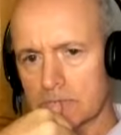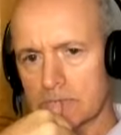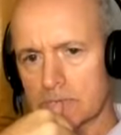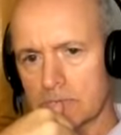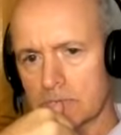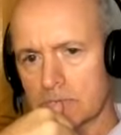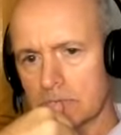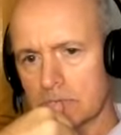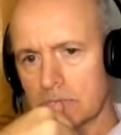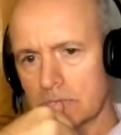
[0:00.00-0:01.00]

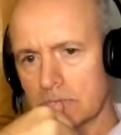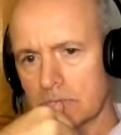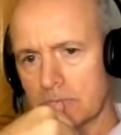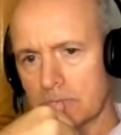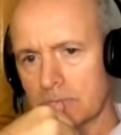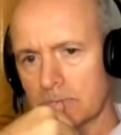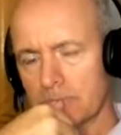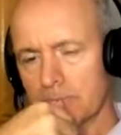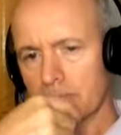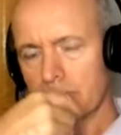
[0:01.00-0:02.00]

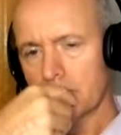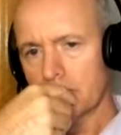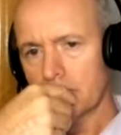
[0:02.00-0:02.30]
(no one is talking)